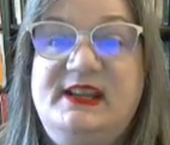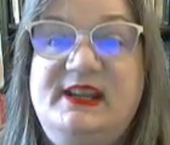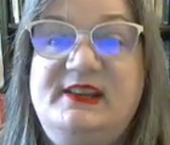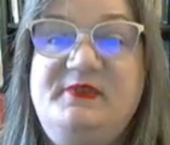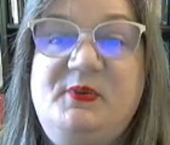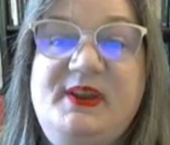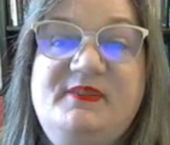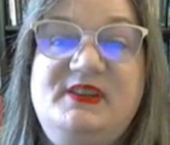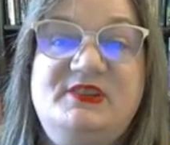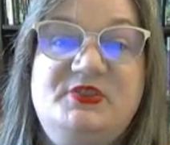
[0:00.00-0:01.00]
If you have
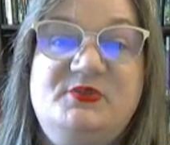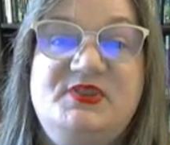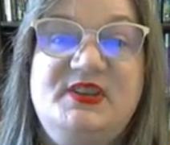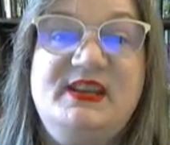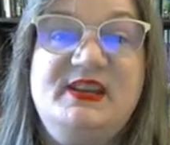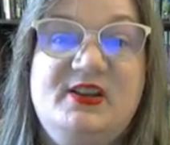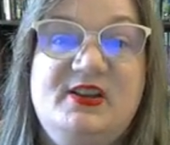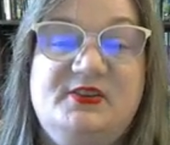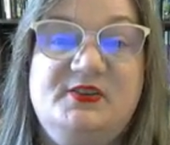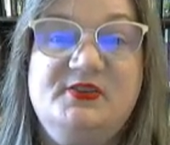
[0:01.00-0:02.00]
issues seeing
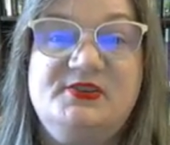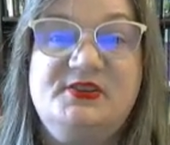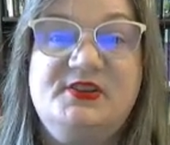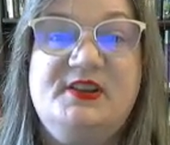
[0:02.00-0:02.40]
colors,